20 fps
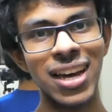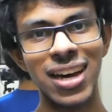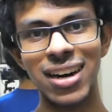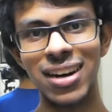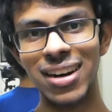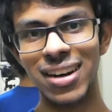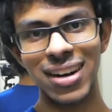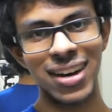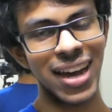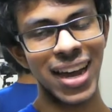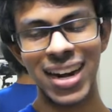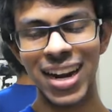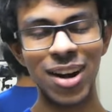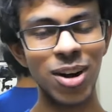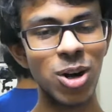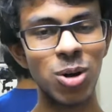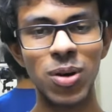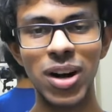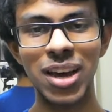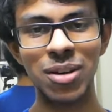And I
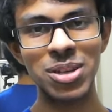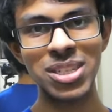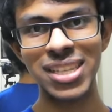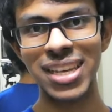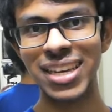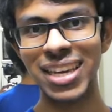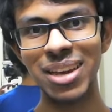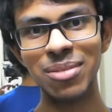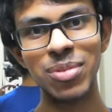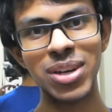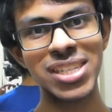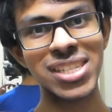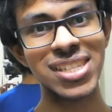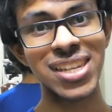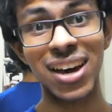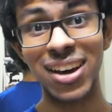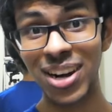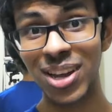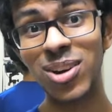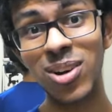don't know what I was thinking, but
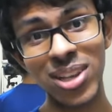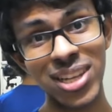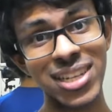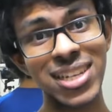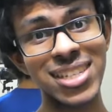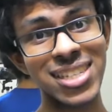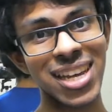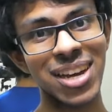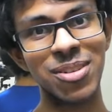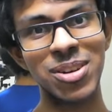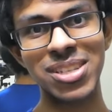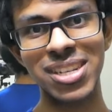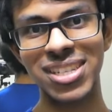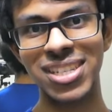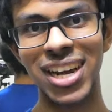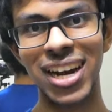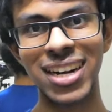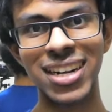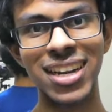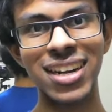all colleges I was
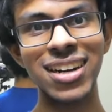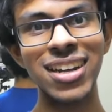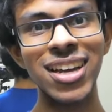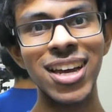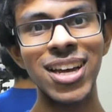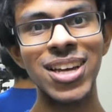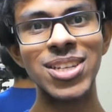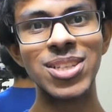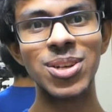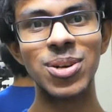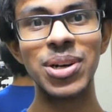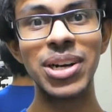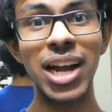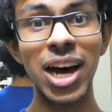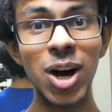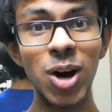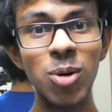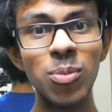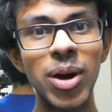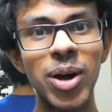rejected. So
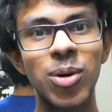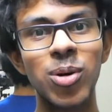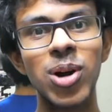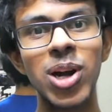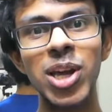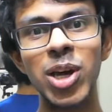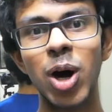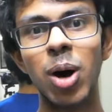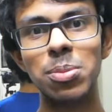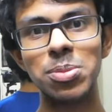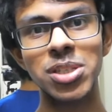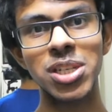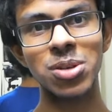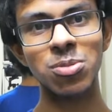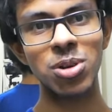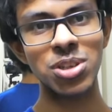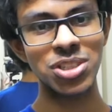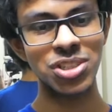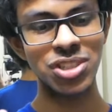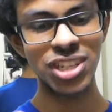now my only option
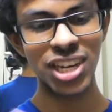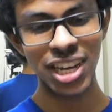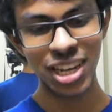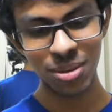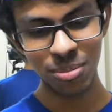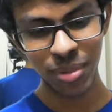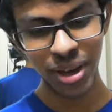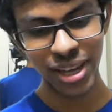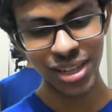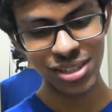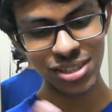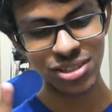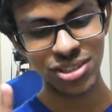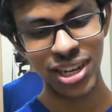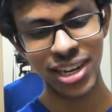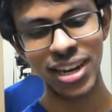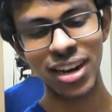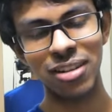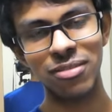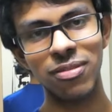was JE Mains,
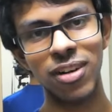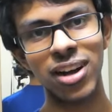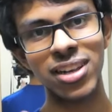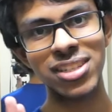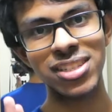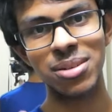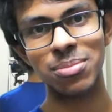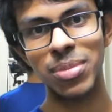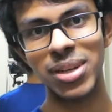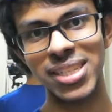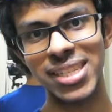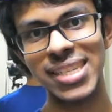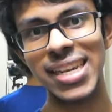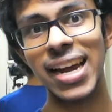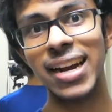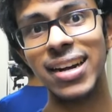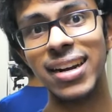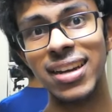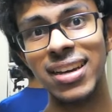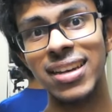JE Advanced and
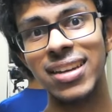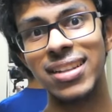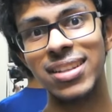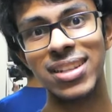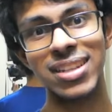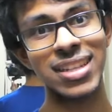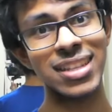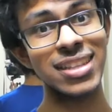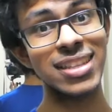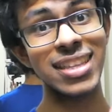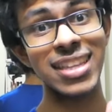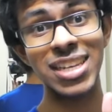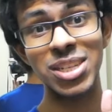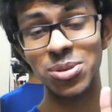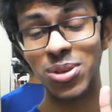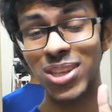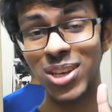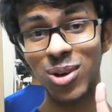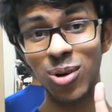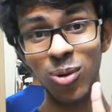BITSET. These
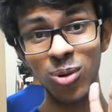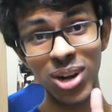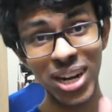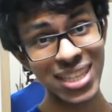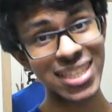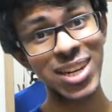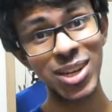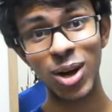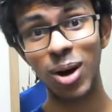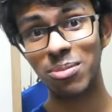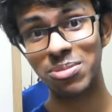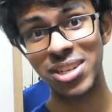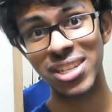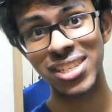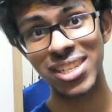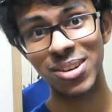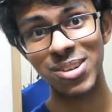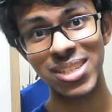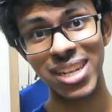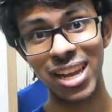were the only three
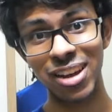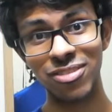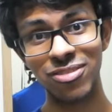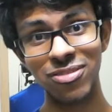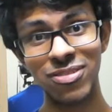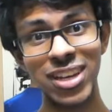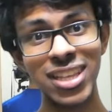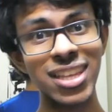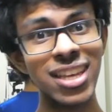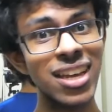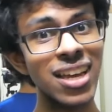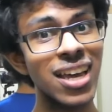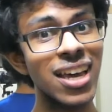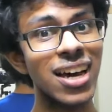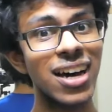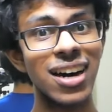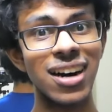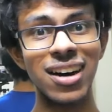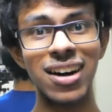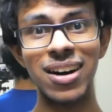options I was left with.
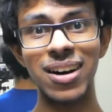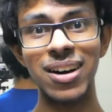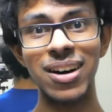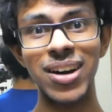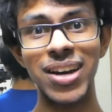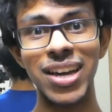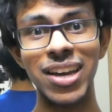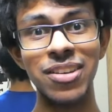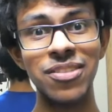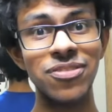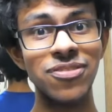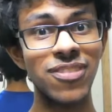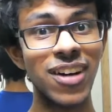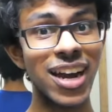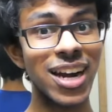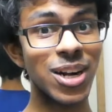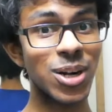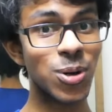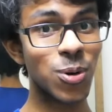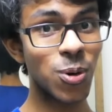If
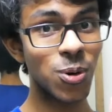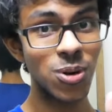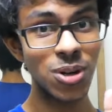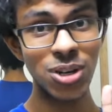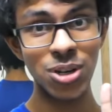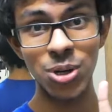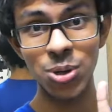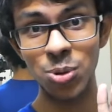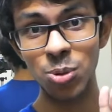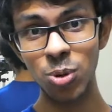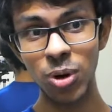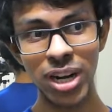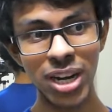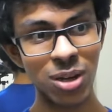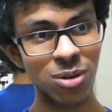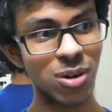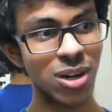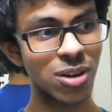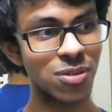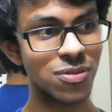I don't do
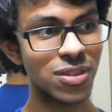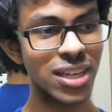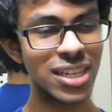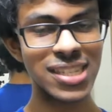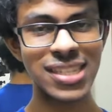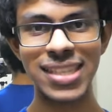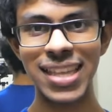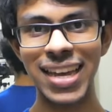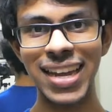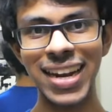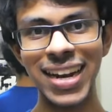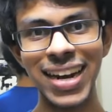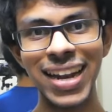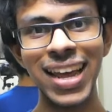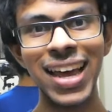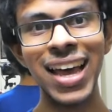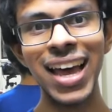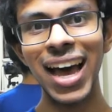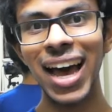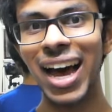any one of these, then
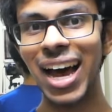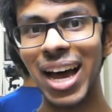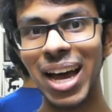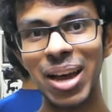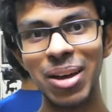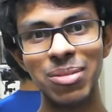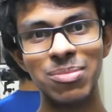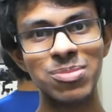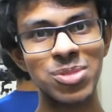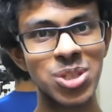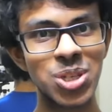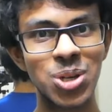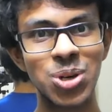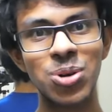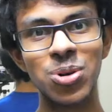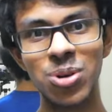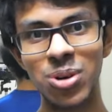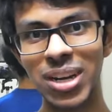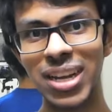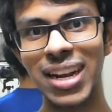I'm
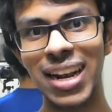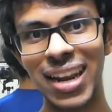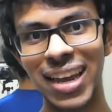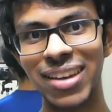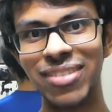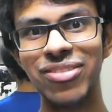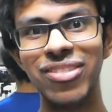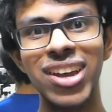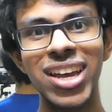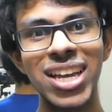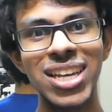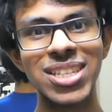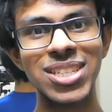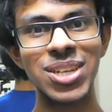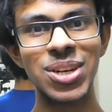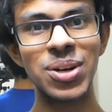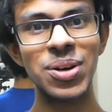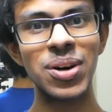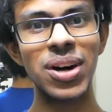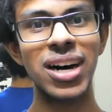screwed in life.
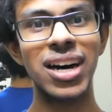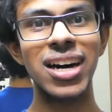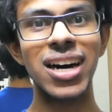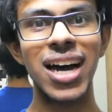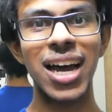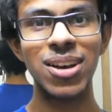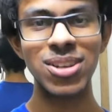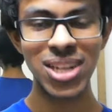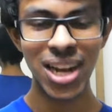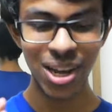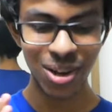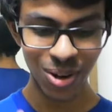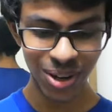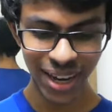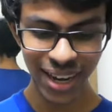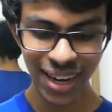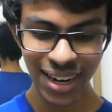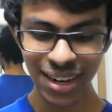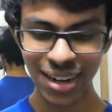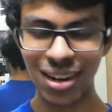So I was like,
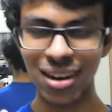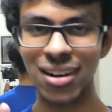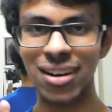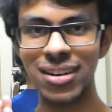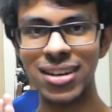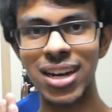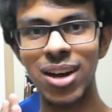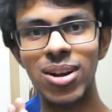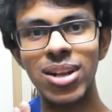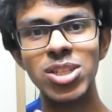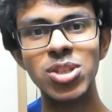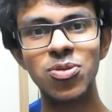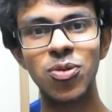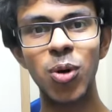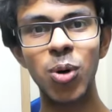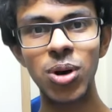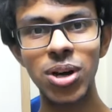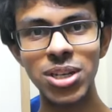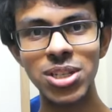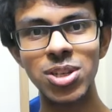okay, now let's
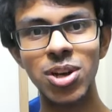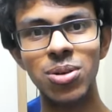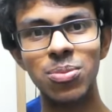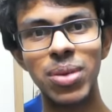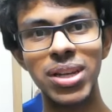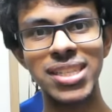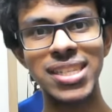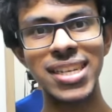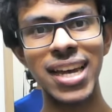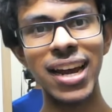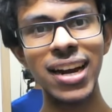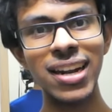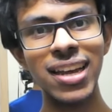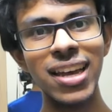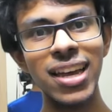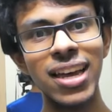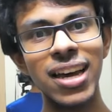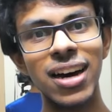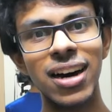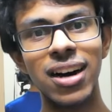focus on BITSET
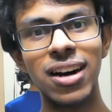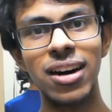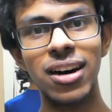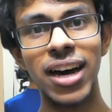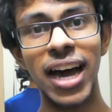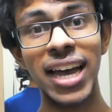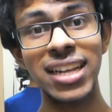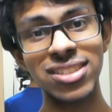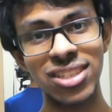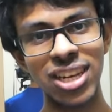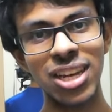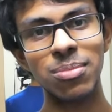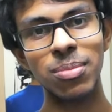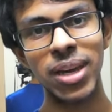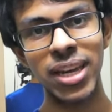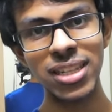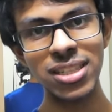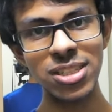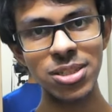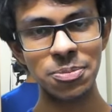and JE
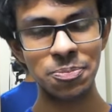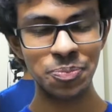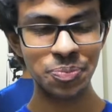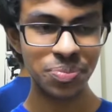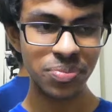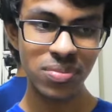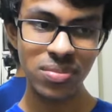Mains.